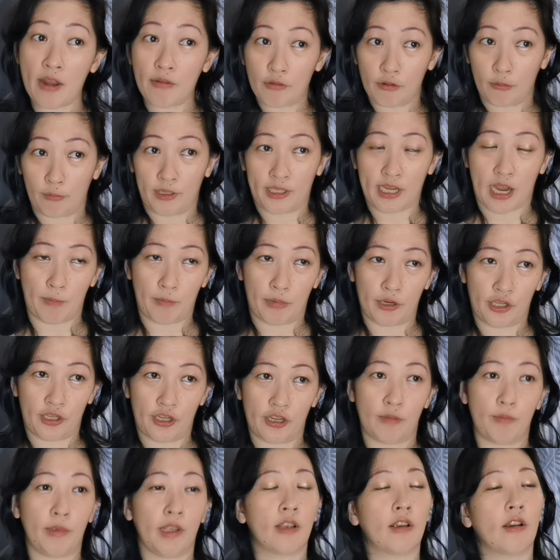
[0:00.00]
room temperature
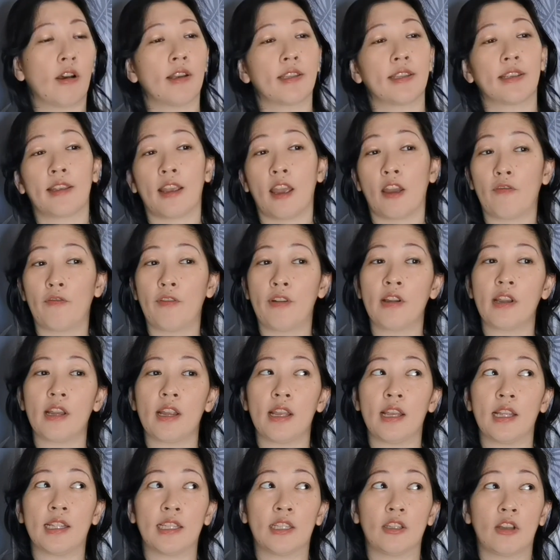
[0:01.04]
because the kefir
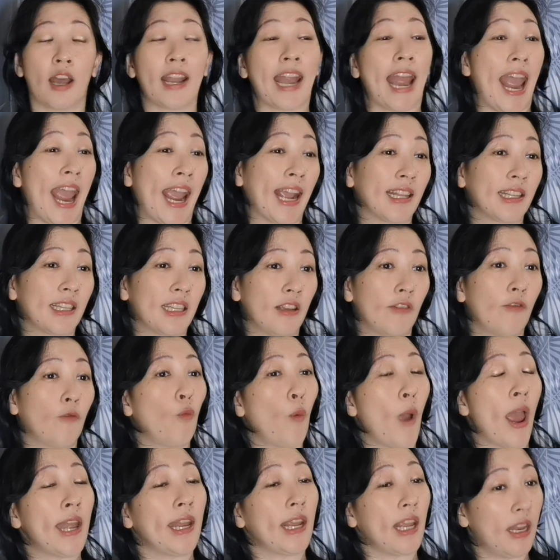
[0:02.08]
is not active
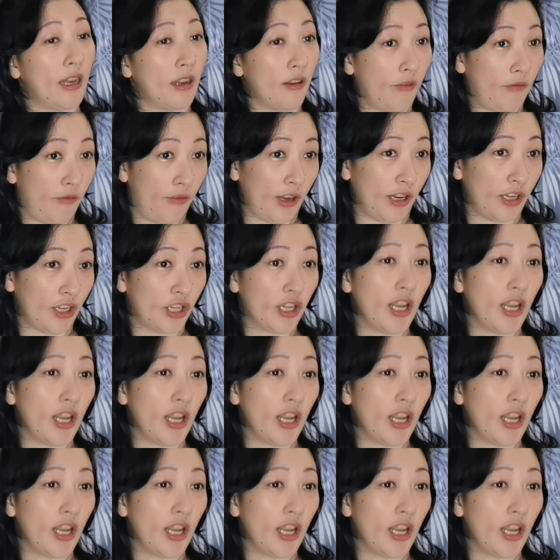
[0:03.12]
when in the fridge.